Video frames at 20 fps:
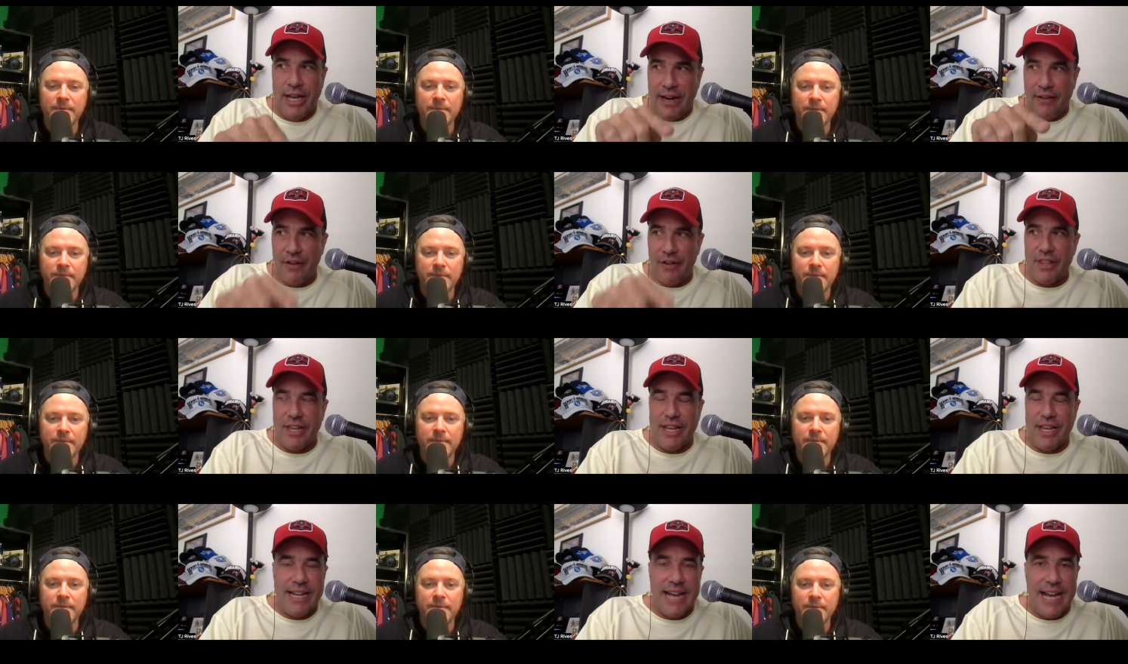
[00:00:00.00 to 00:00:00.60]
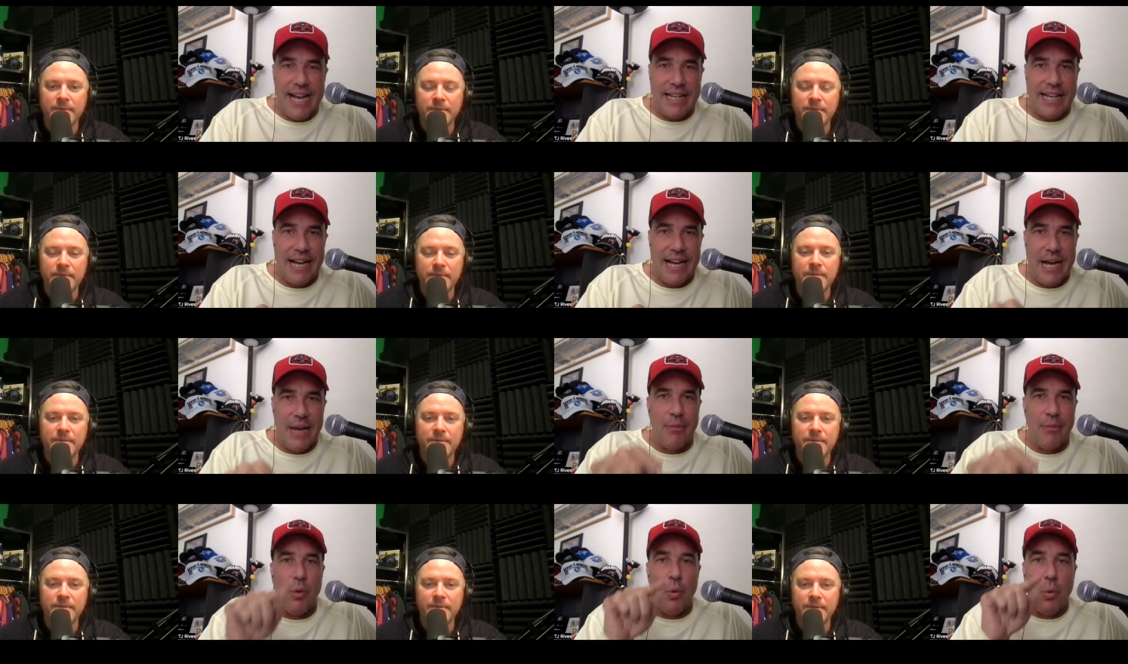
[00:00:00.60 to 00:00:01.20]
Speaker 1: everything dot
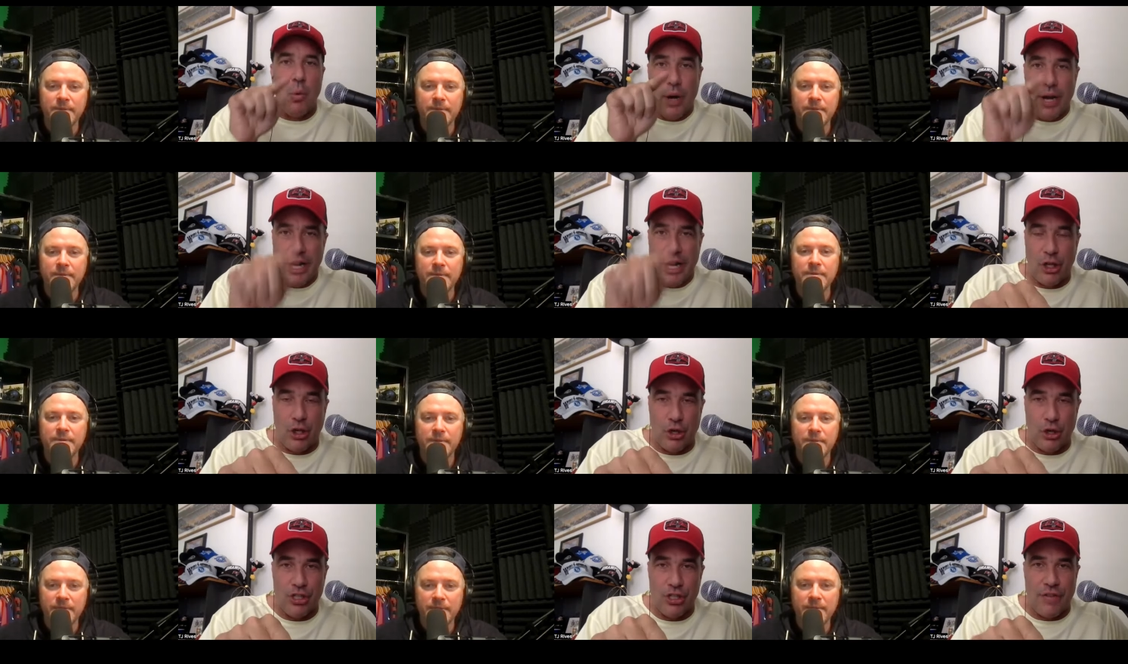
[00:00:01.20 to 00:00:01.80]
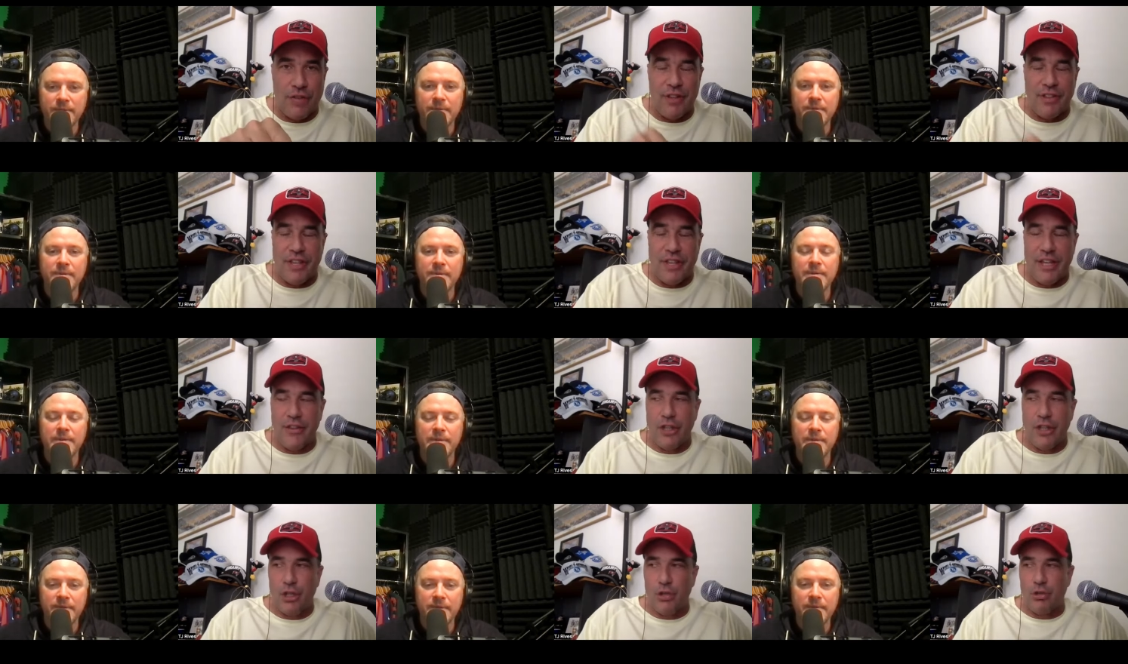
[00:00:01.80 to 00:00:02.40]
com, Winning Cures
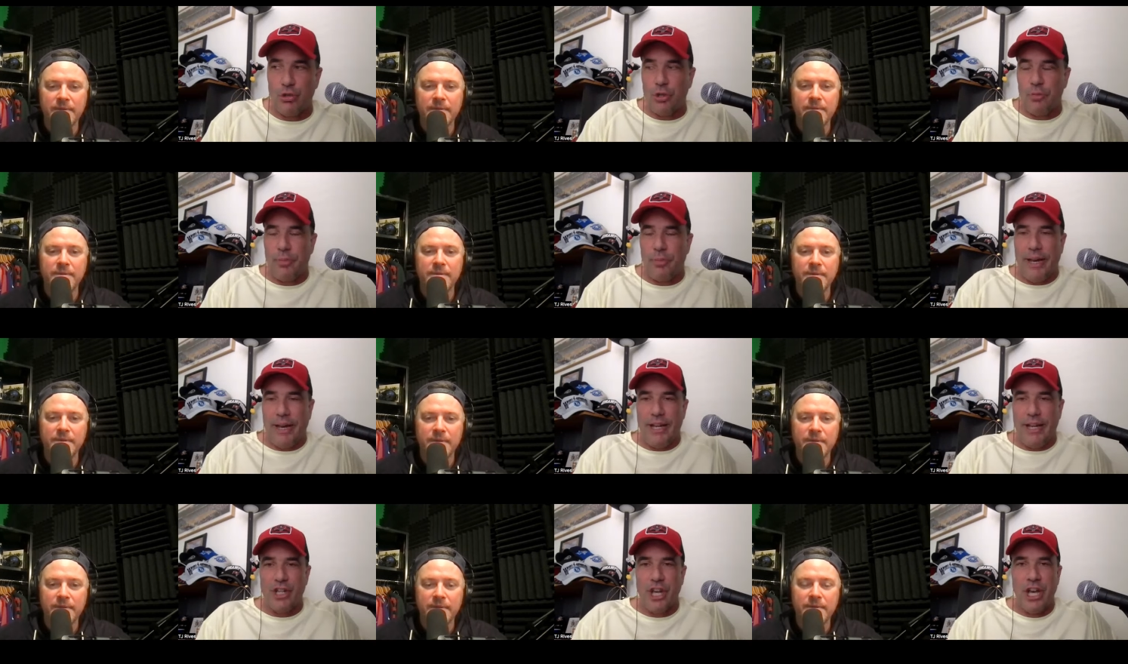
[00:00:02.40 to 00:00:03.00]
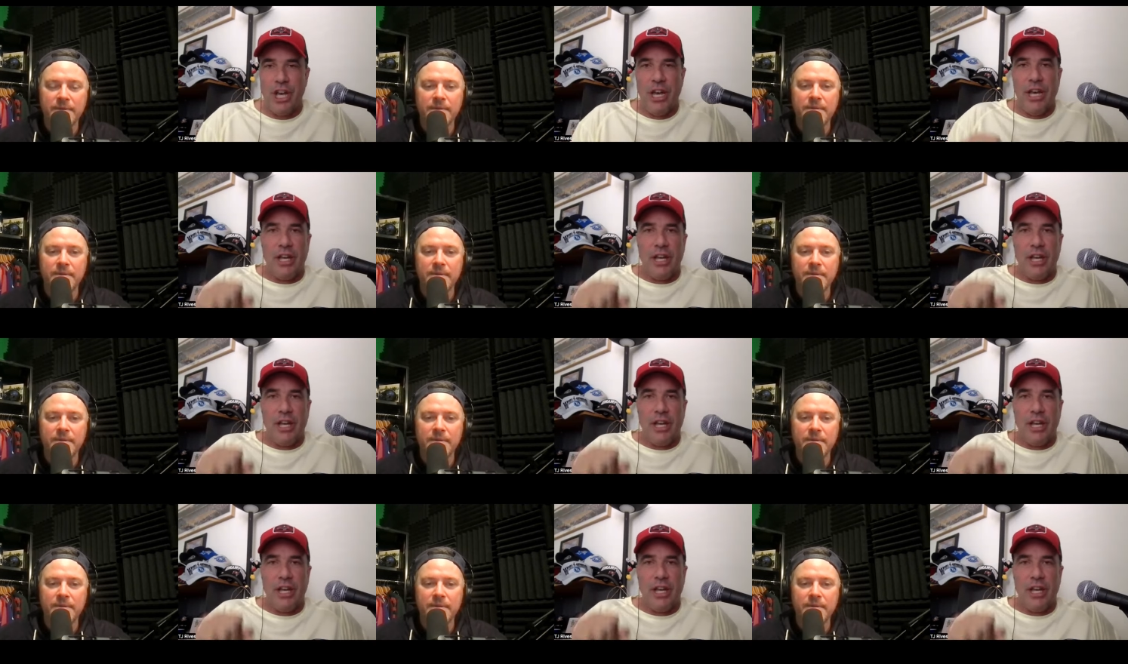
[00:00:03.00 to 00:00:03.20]
Everything, the YouTube page.